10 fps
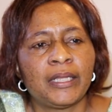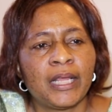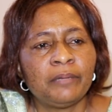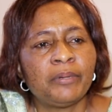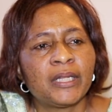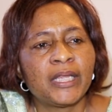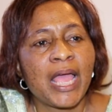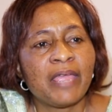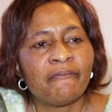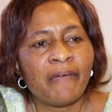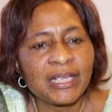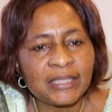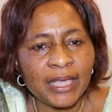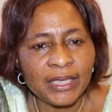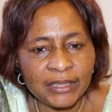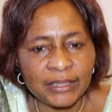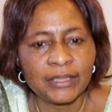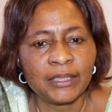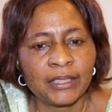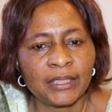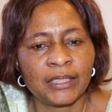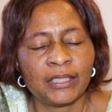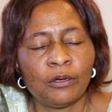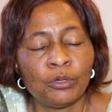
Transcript: Deliberately, I invited the